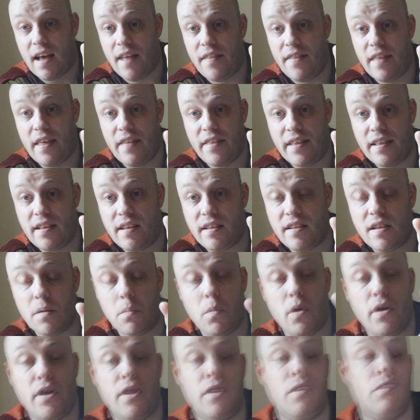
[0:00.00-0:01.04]
and this is
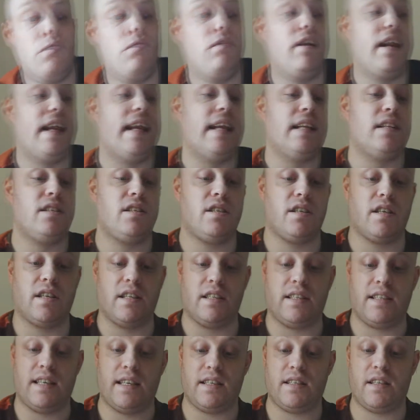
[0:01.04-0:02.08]
someone who reads
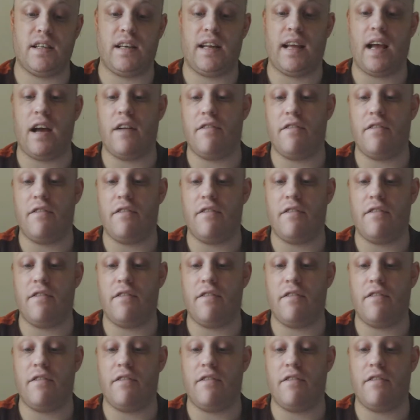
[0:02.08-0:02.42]
consistently.